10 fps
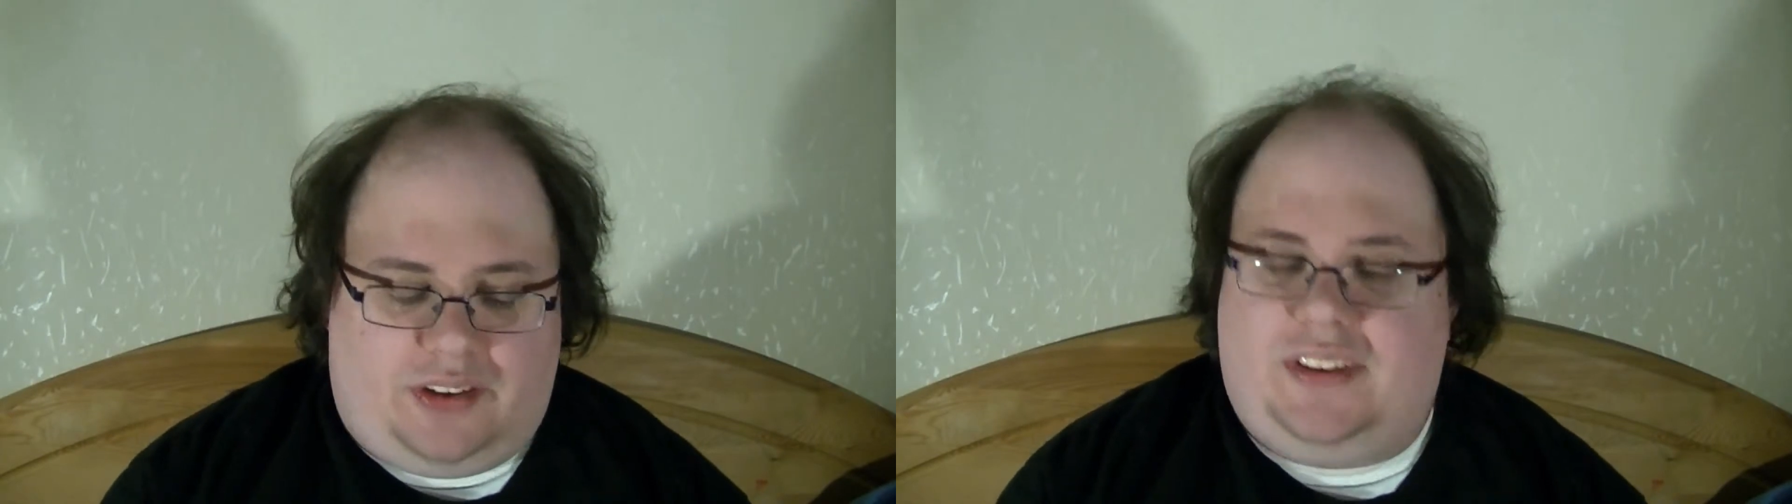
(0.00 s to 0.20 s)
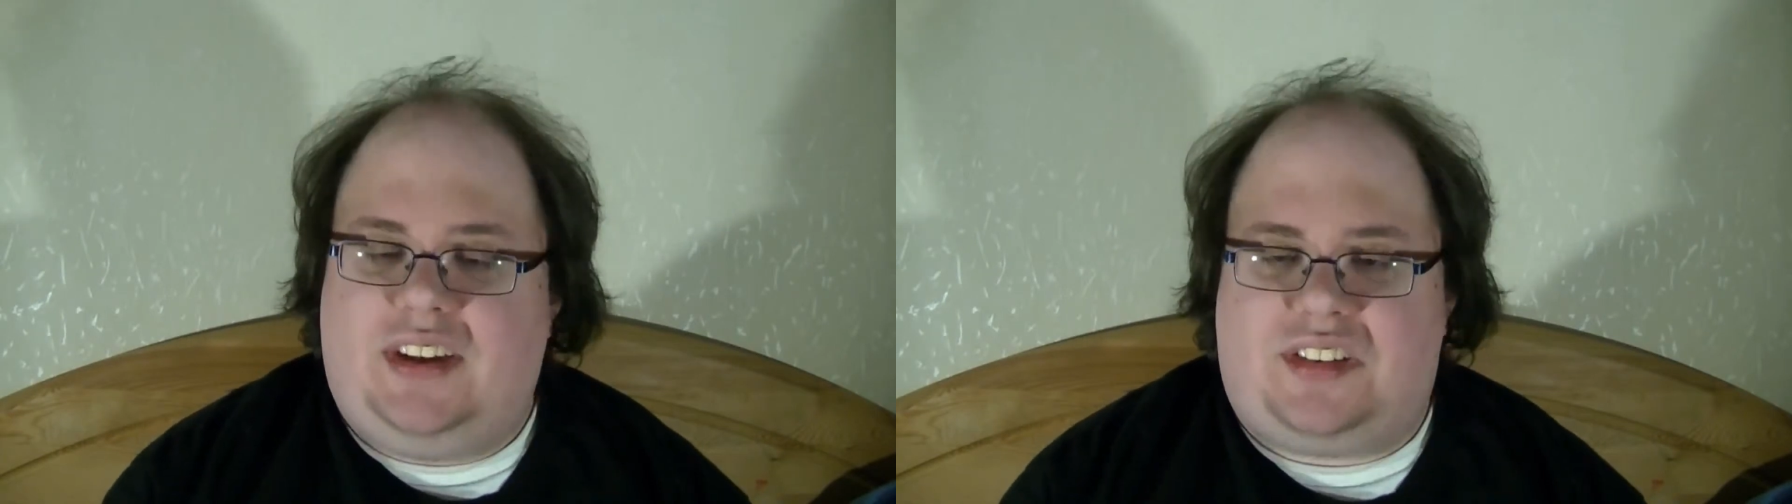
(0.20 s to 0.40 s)

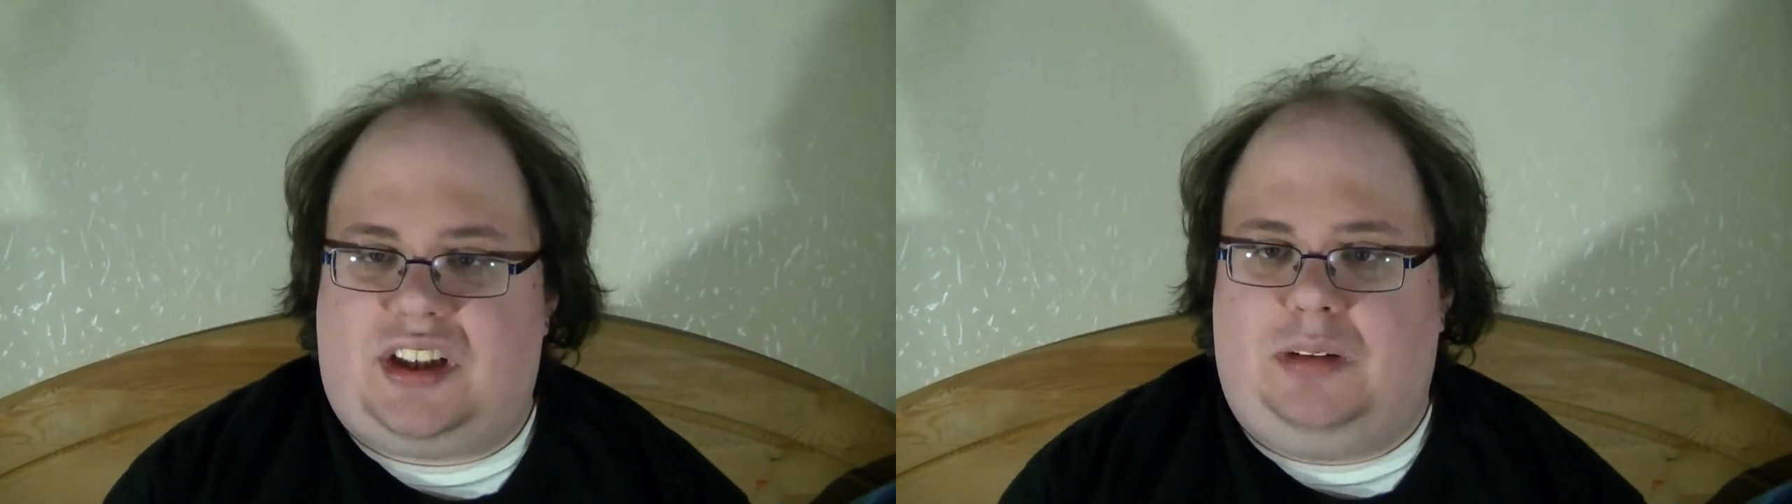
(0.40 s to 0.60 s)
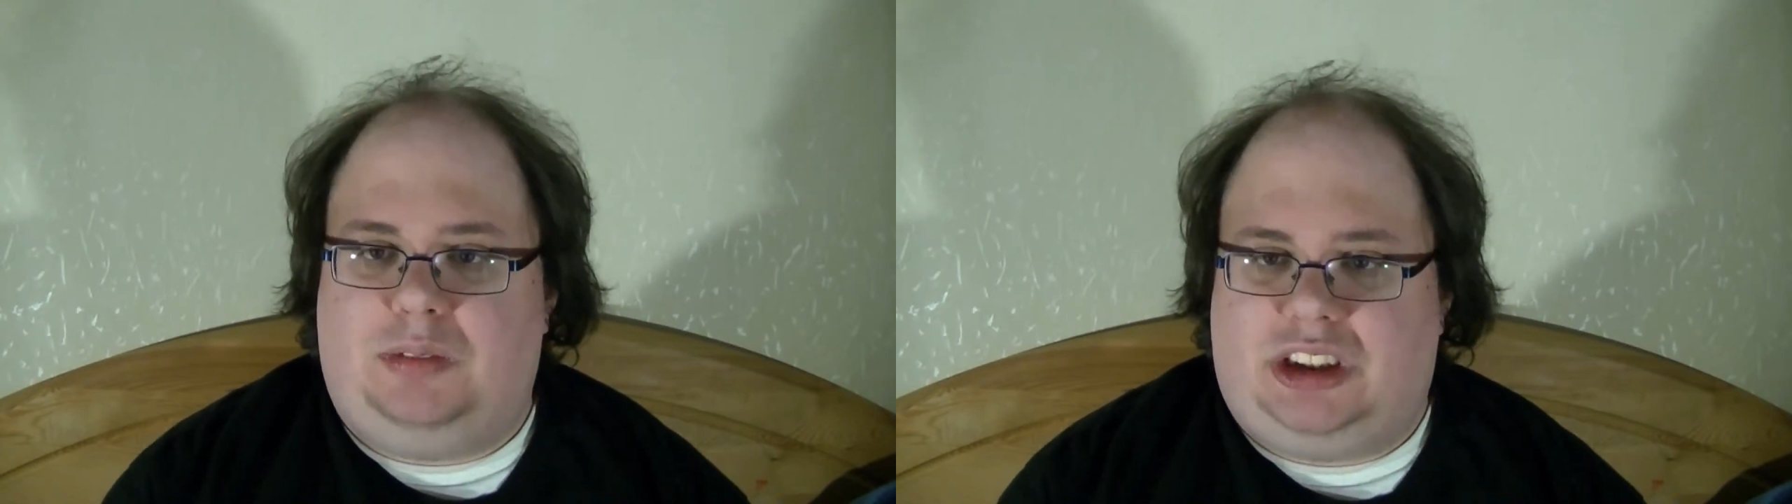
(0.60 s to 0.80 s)
this
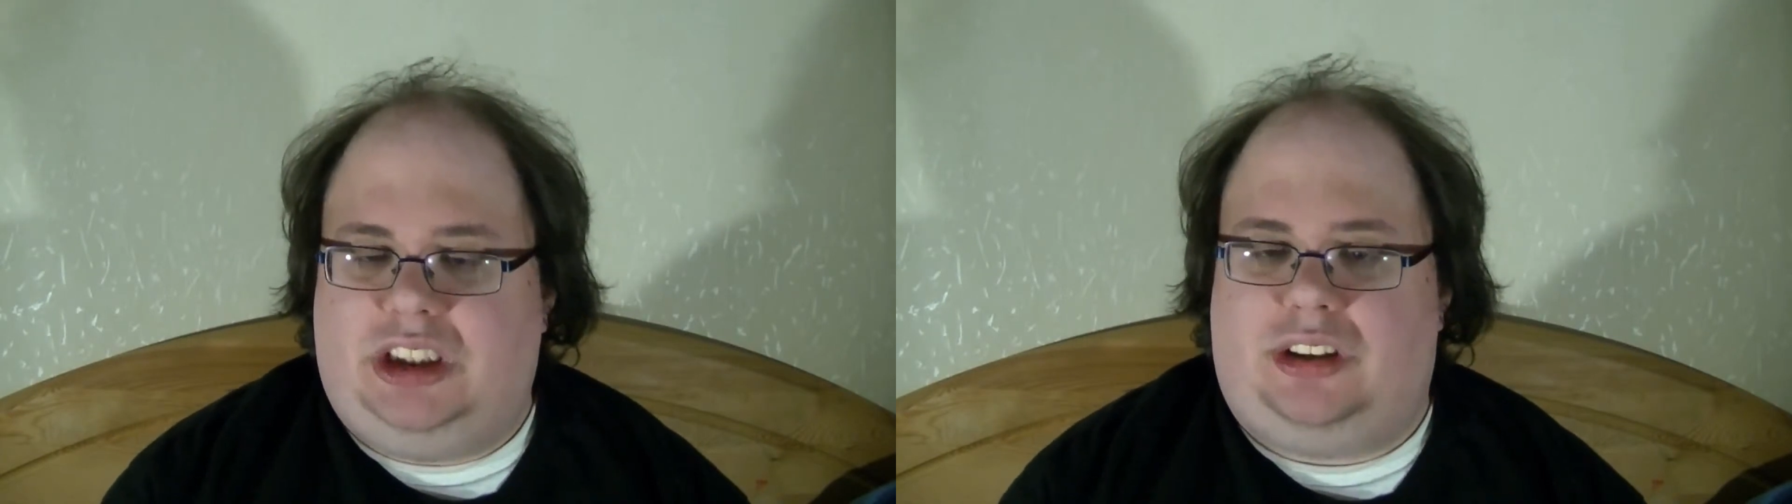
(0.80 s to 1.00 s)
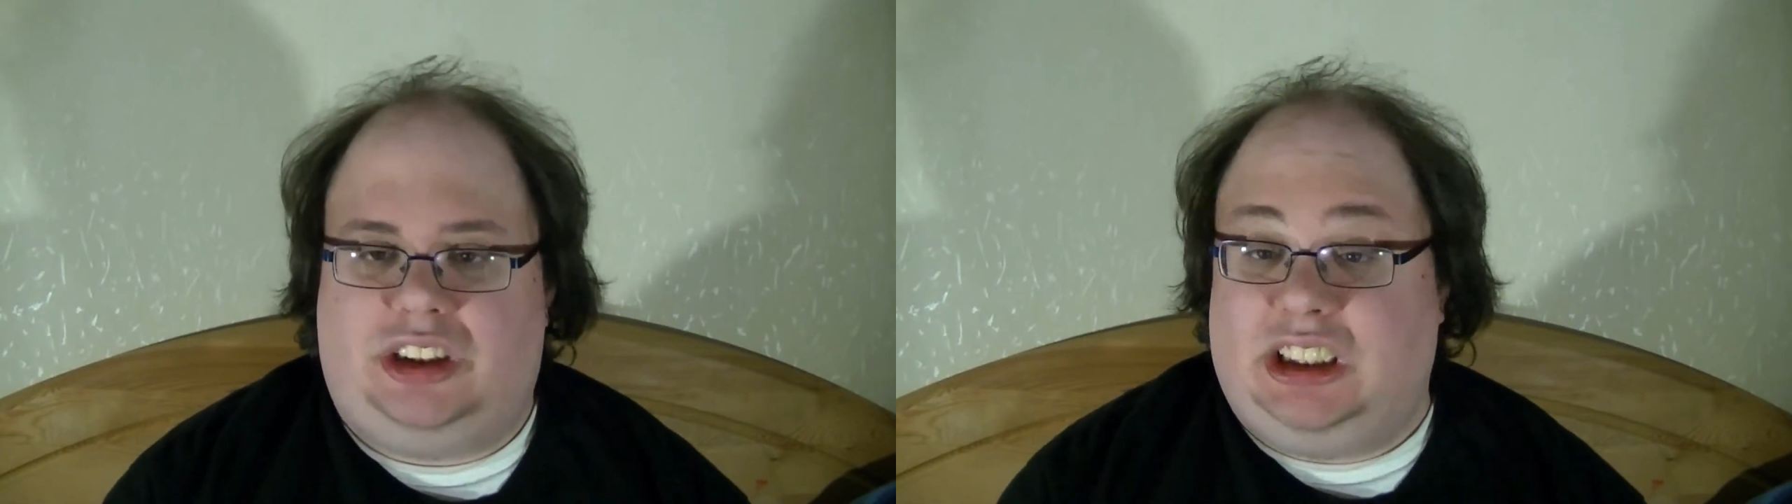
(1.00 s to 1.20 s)
game series.